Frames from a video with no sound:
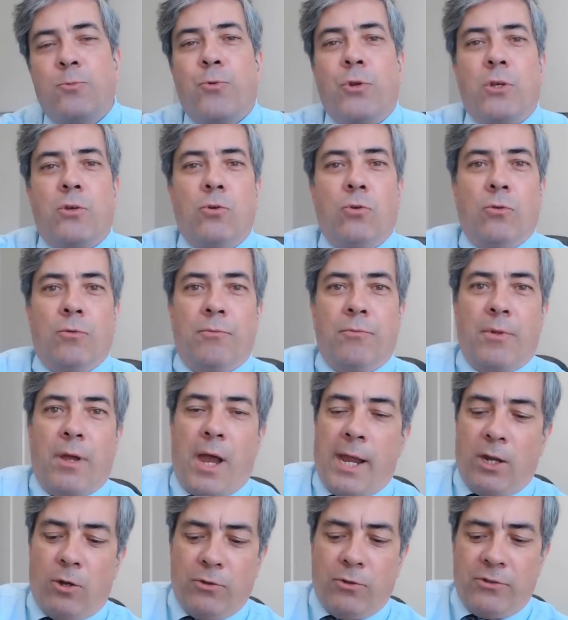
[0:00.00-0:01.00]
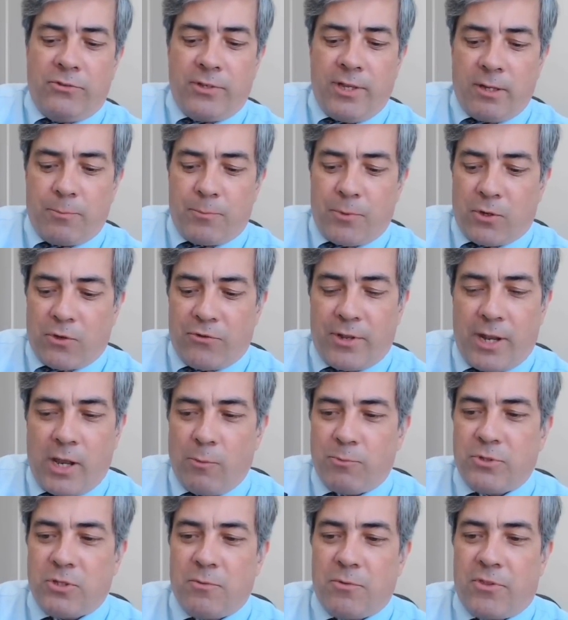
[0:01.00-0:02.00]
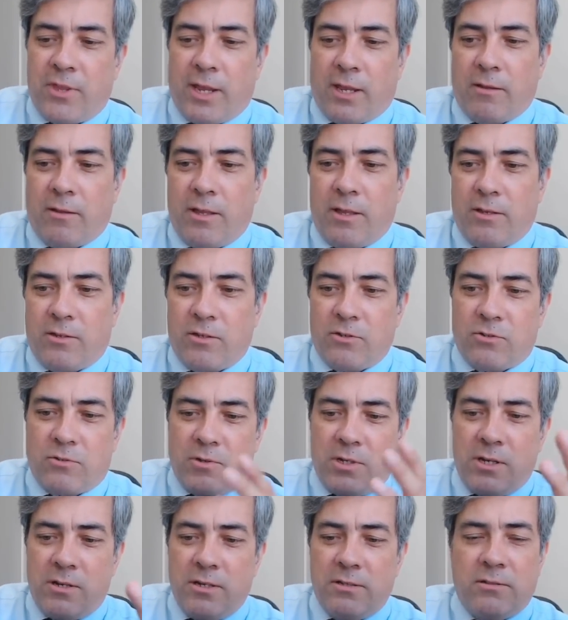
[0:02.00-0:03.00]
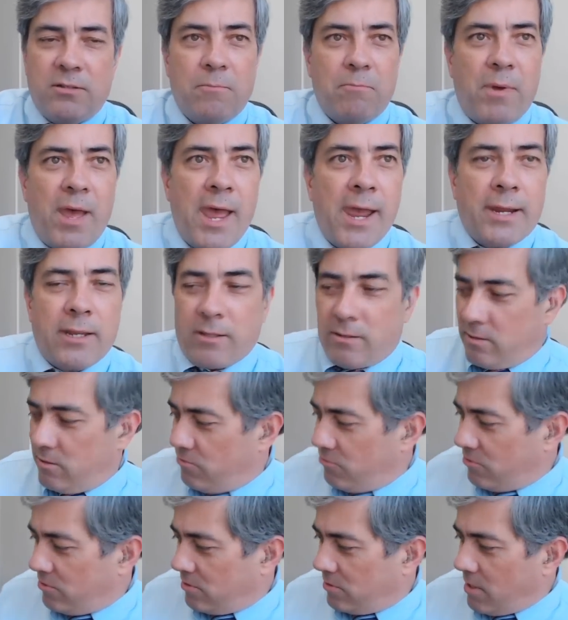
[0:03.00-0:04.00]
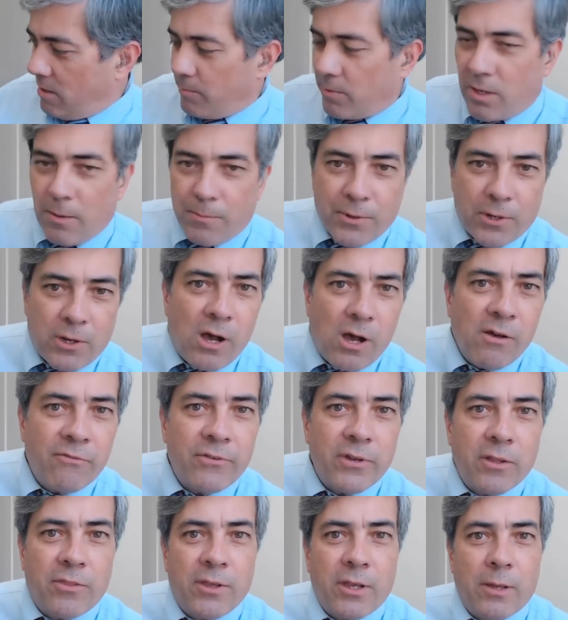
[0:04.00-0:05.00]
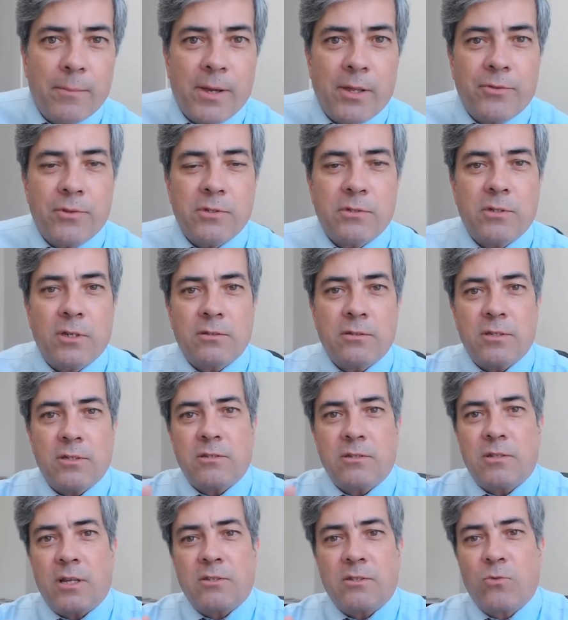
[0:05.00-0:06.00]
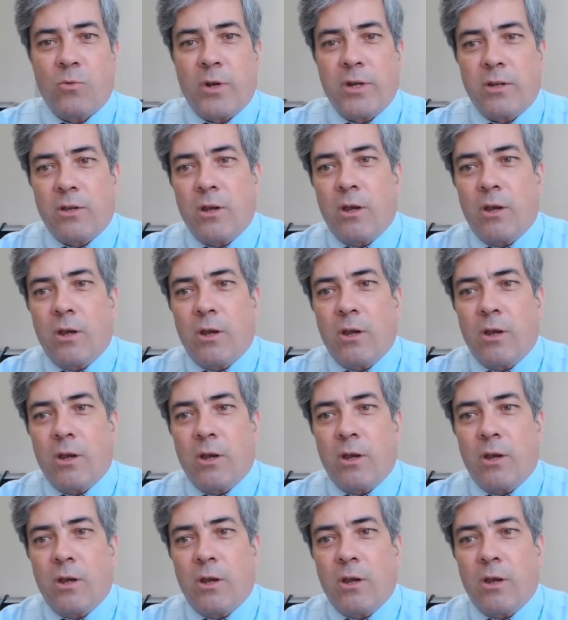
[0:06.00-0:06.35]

It's pretty cool. I only say it because it helps you think. It just, yeah, you sit back, you tap a cup of coffee and think about these things, and that's, that's the